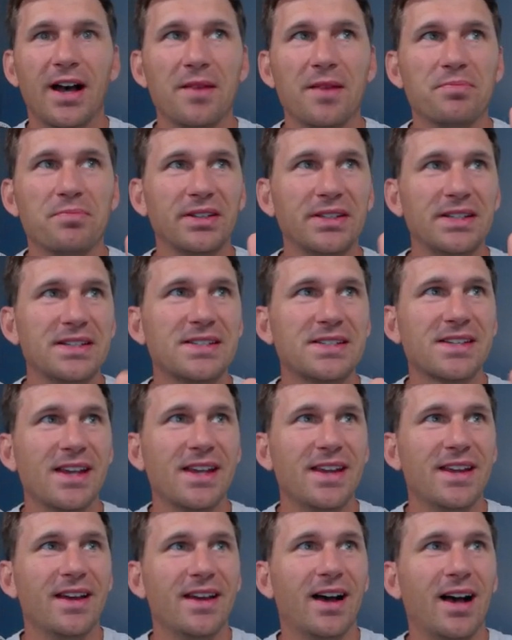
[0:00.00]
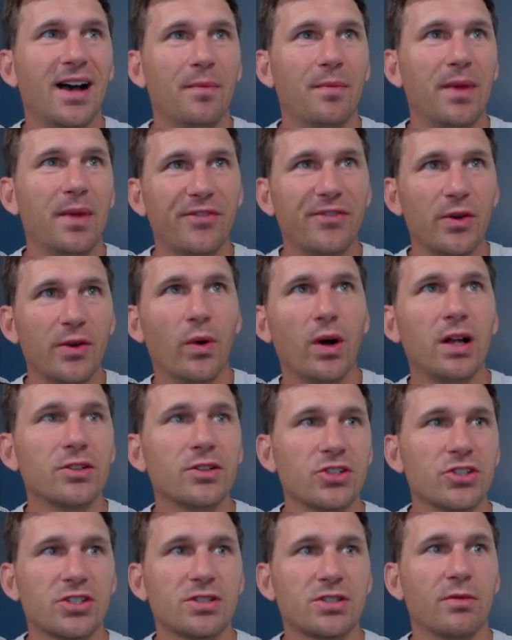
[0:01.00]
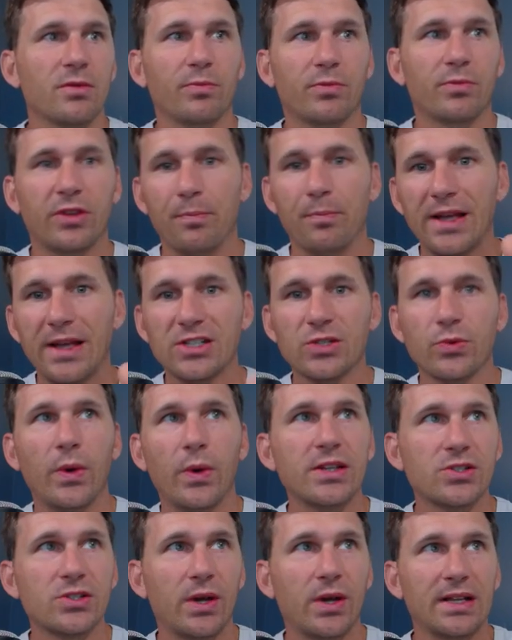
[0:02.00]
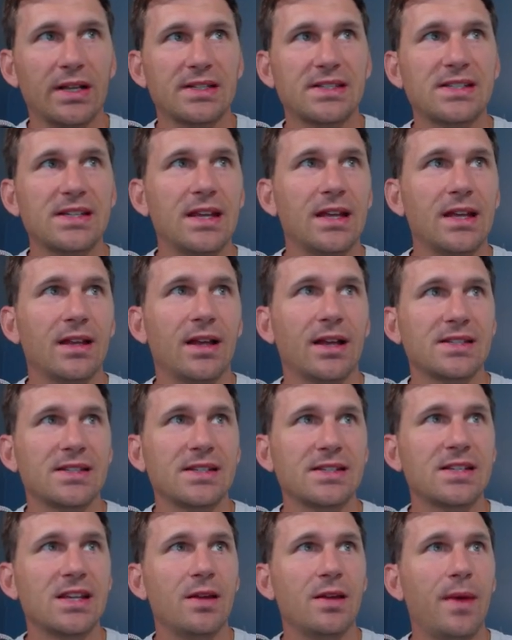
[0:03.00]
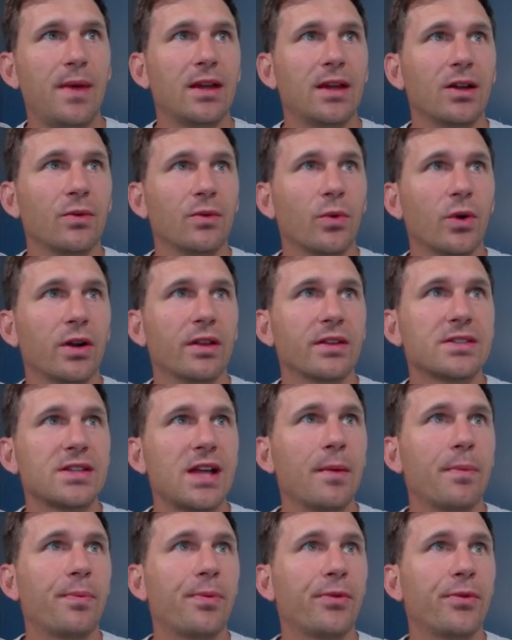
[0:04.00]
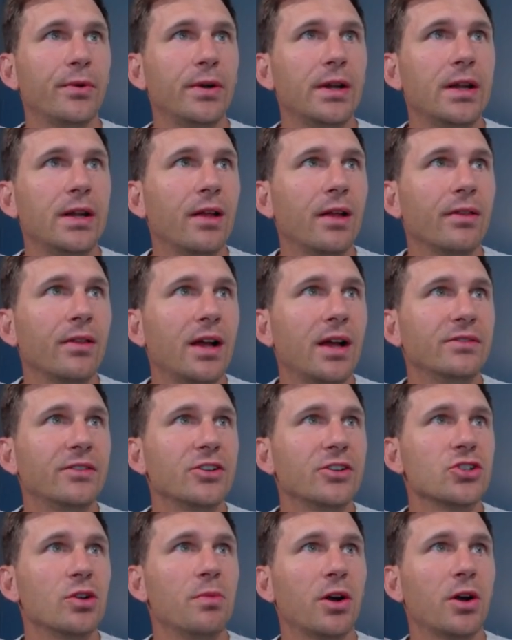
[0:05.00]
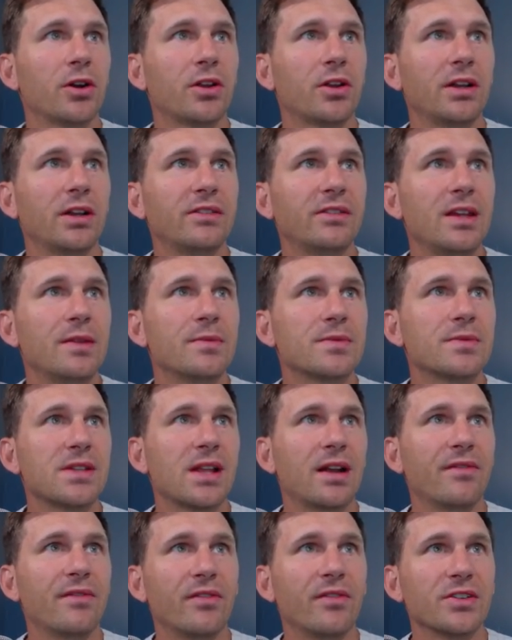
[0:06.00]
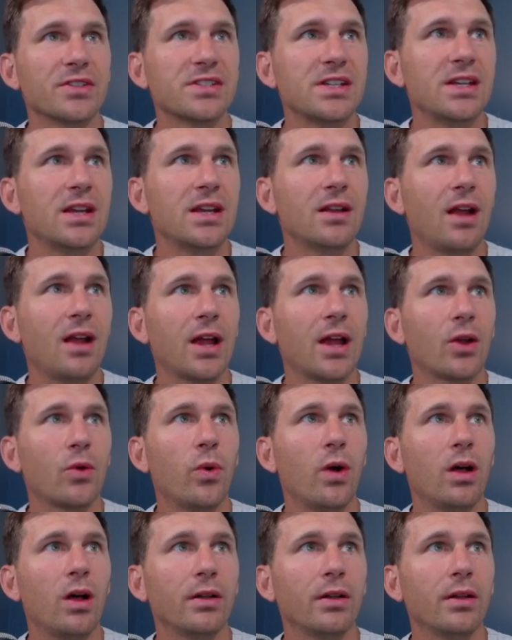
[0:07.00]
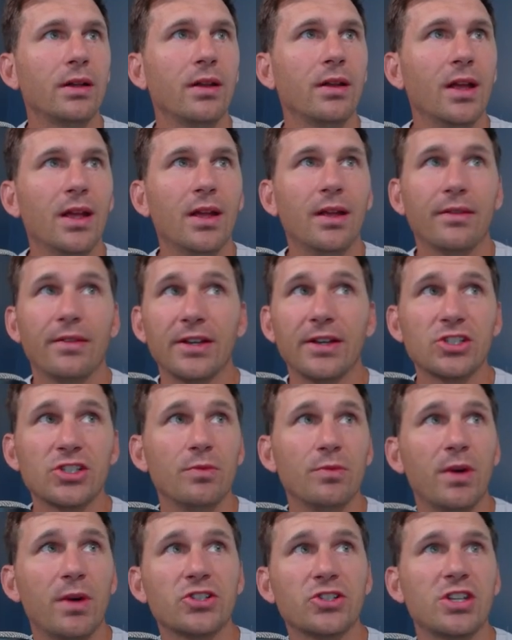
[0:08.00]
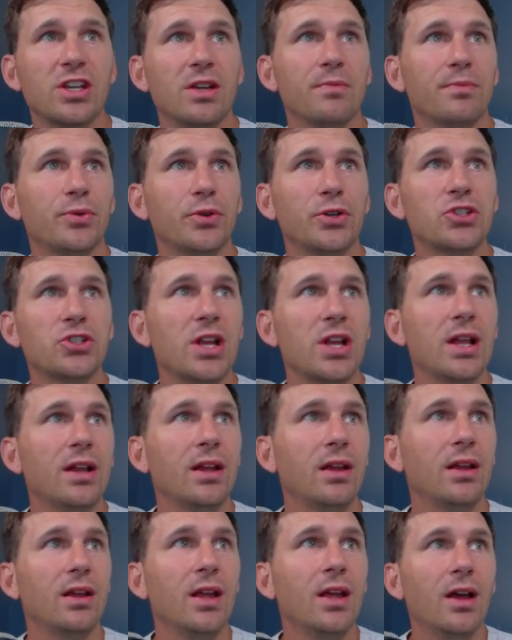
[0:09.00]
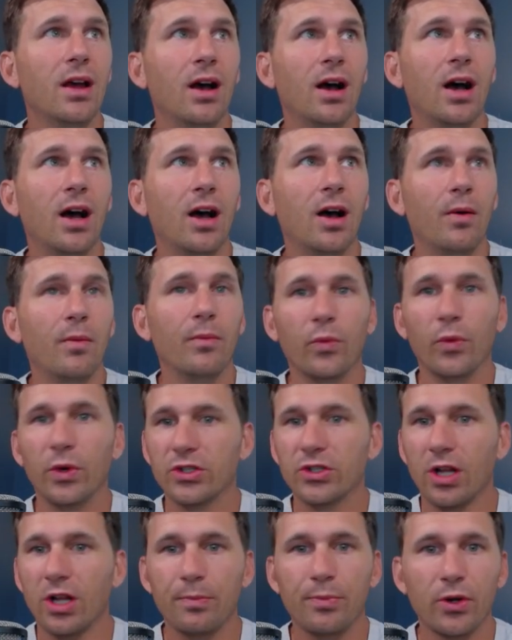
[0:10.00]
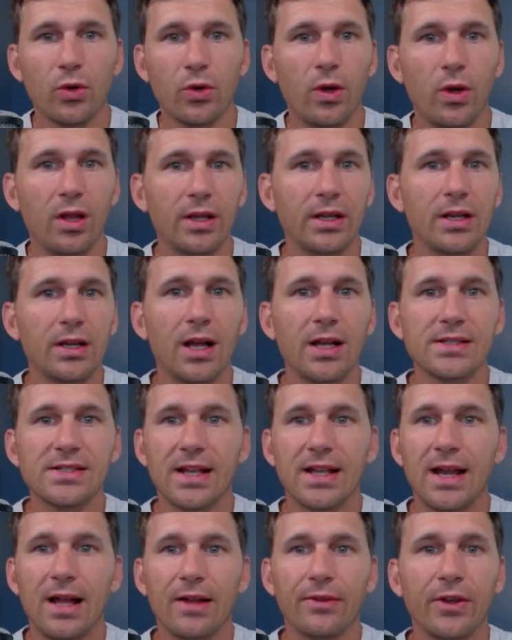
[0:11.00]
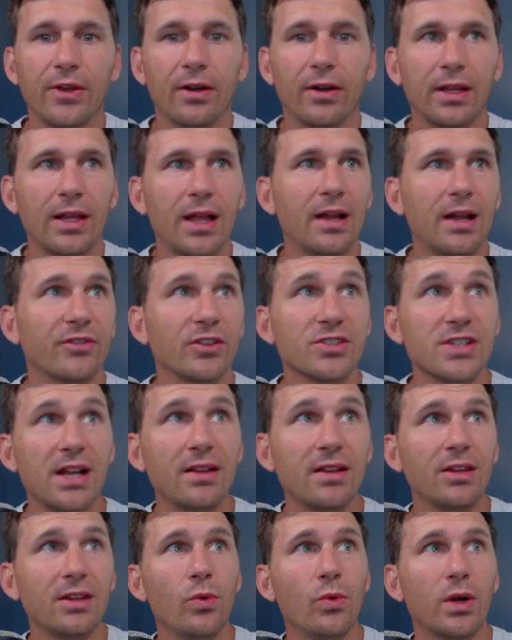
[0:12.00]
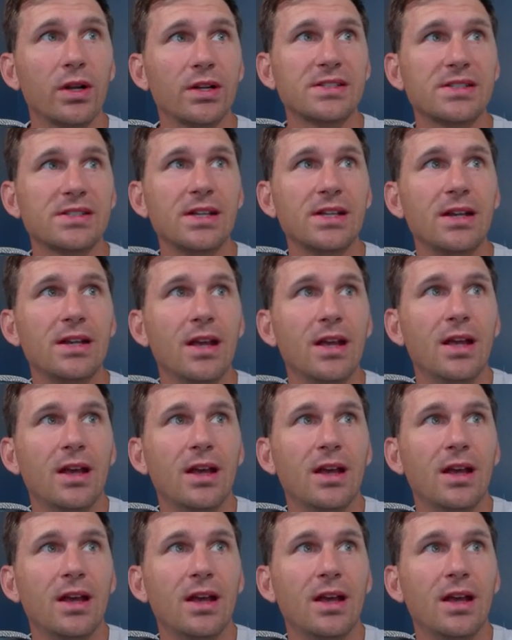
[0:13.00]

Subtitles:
please, if you want, just the best way so I could see it. I see Tim, hey, you're one of the top 3 online digital marketing teams that I've ever seen. High quality. Thanks so much, Tim. Appreciate it. We try to put quality content out there. And again, if there's anything you want to see,